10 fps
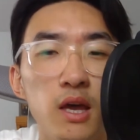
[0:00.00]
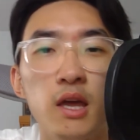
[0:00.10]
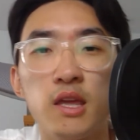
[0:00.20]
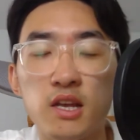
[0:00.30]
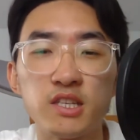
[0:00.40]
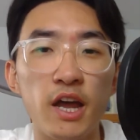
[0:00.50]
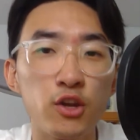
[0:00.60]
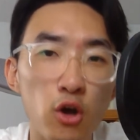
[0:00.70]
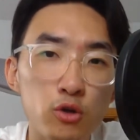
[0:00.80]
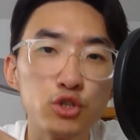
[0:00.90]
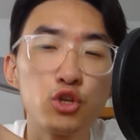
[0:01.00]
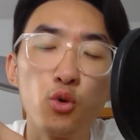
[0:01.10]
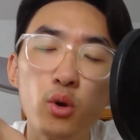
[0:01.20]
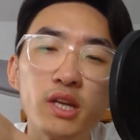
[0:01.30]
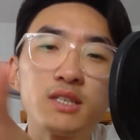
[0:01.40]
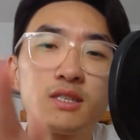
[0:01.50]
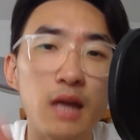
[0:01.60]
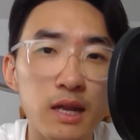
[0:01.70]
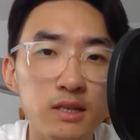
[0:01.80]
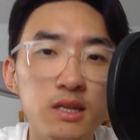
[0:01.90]
Yes, I know to an
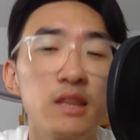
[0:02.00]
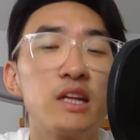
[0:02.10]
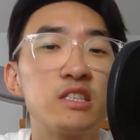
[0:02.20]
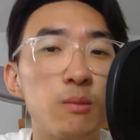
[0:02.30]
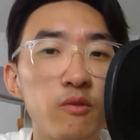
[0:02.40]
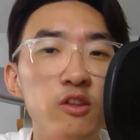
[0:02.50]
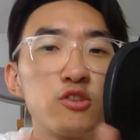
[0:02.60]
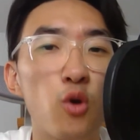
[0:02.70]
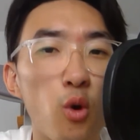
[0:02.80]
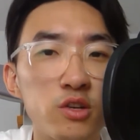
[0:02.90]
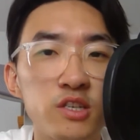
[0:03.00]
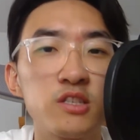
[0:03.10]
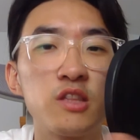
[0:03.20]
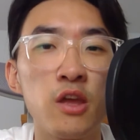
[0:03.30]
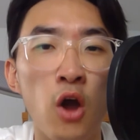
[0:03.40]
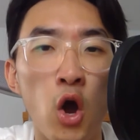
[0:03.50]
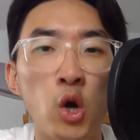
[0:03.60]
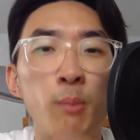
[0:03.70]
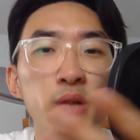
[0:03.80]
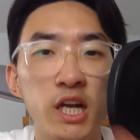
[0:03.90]
extent that some of these courses, they are
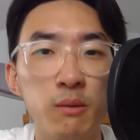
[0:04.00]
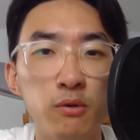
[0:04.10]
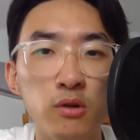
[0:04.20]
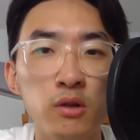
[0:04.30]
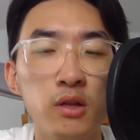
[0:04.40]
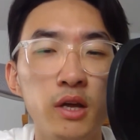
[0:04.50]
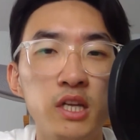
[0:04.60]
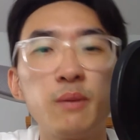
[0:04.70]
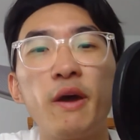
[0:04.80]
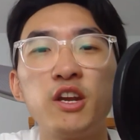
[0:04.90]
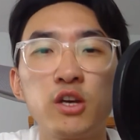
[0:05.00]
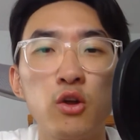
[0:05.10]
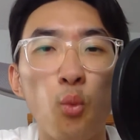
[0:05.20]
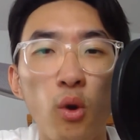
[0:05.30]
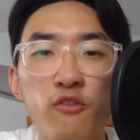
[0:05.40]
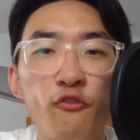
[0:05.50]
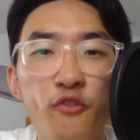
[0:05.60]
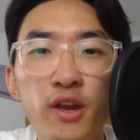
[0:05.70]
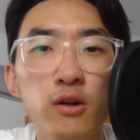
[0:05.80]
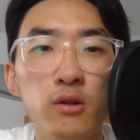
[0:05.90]
applicable depending on what
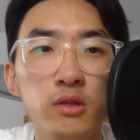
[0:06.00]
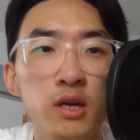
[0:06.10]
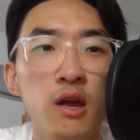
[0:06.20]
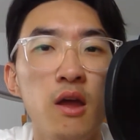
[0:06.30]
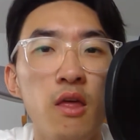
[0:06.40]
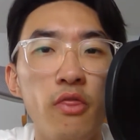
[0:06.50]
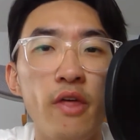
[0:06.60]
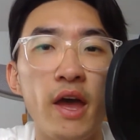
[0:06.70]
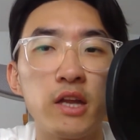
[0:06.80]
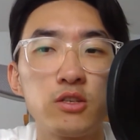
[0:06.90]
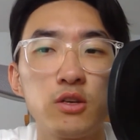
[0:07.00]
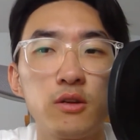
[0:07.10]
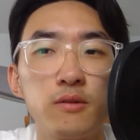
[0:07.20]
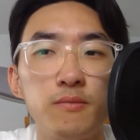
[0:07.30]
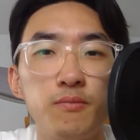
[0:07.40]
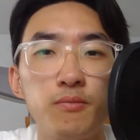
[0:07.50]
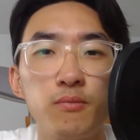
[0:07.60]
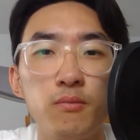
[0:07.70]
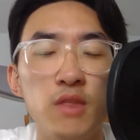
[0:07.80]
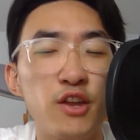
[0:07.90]
field that
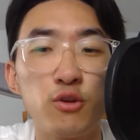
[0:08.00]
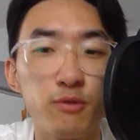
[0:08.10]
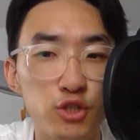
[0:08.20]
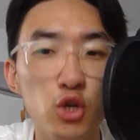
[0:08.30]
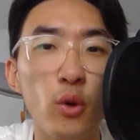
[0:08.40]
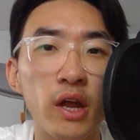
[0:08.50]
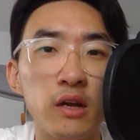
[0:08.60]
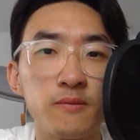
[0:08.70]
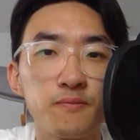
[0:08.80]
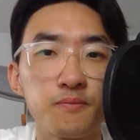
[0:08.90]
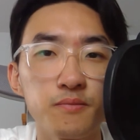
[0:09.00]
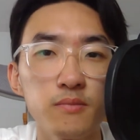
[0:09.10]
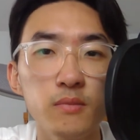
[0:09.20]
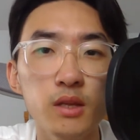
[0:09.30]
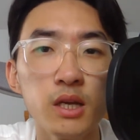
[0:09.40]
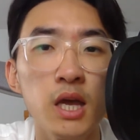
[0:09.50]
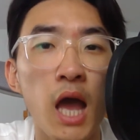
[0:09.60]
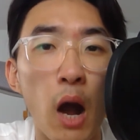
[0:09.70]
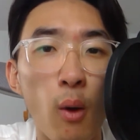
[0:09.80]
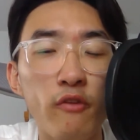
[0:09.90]
you're pursuing.
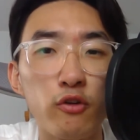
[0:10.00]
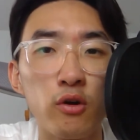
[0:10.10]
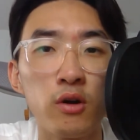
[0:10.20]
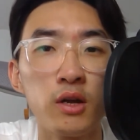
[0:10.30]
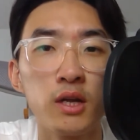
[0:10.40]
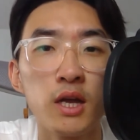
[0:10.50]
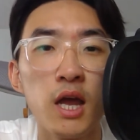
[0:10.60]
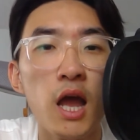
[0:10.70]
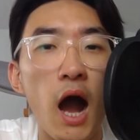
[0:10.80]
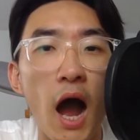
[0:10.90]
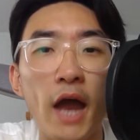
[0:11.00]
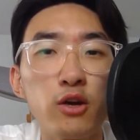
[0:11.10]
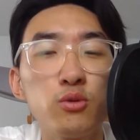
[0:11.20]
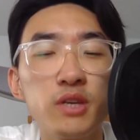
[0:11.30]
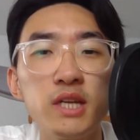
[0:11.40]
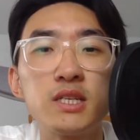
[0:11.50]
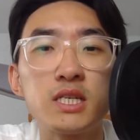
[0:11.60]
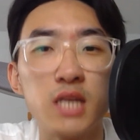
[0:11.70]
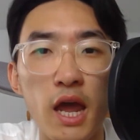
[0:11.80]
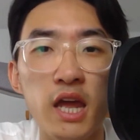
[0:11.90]
However, I don't need to
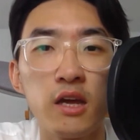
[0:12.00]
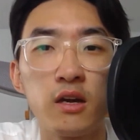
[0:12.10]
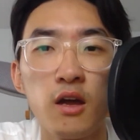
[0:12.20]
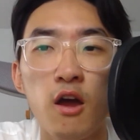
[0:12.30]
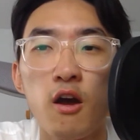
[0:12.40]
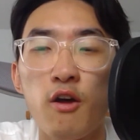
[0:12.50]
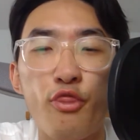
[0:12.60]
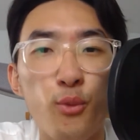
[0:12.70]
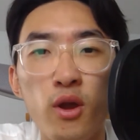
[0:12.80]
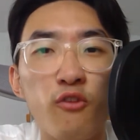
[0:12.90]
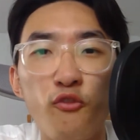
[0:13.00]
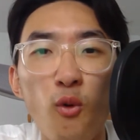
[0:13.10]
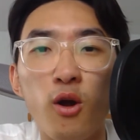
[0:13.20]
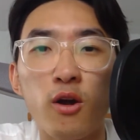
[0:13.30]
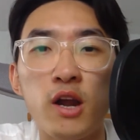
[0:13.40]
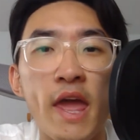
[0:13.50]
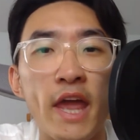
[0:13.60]
take 3 or 4